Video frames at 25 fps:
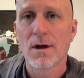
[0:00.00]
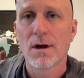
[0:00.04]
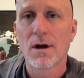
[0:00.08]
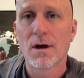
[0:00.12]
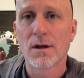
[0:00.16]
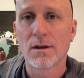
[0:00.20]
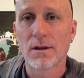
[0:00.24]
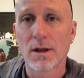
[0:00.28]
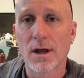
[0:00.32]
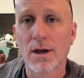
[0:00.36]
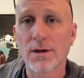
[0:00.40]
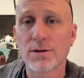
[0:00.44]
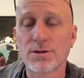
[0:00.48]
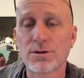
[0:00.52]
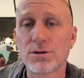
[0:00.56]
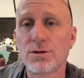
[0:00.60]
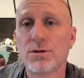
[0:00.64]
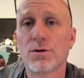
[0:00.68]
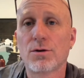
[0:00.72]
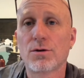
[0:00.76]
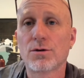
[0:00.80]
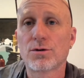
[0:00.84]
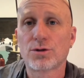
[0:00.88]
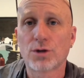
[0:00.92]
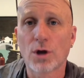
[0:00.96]
unless
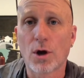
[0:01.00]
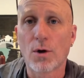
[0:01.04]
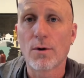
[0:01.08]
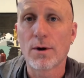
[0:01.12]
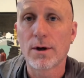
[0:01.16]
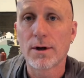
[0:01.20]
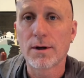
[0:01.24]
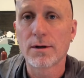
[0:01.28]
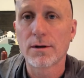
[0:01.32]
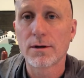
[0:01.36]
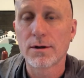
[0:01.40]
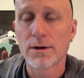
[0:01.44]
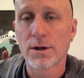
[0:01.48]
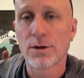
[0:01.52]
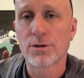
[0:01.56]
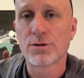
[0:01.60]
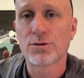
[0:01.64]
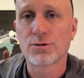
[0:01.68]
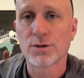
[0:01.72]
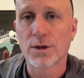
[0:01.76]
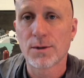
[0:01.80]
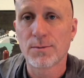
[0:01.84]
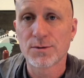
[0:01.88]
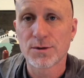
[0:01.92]
you're showing extreme